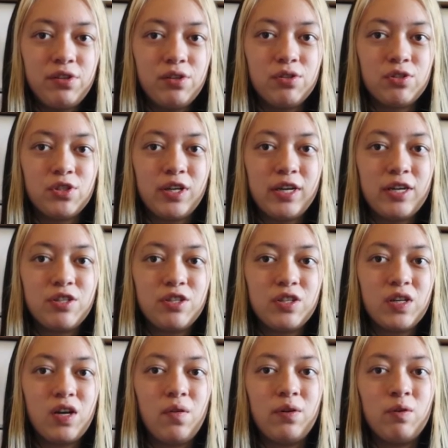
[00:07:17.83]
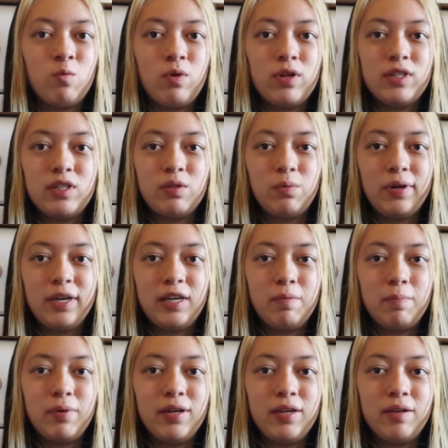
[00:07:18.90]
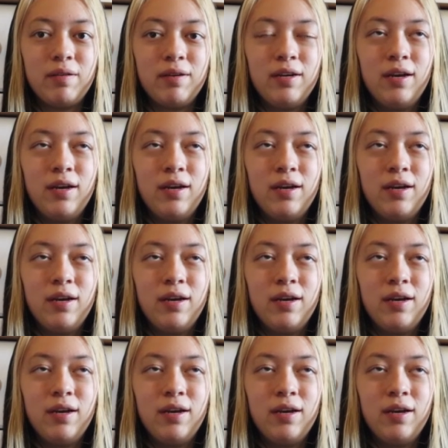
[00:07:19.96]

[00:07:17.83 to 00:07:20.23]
Usually I just go in once a week, but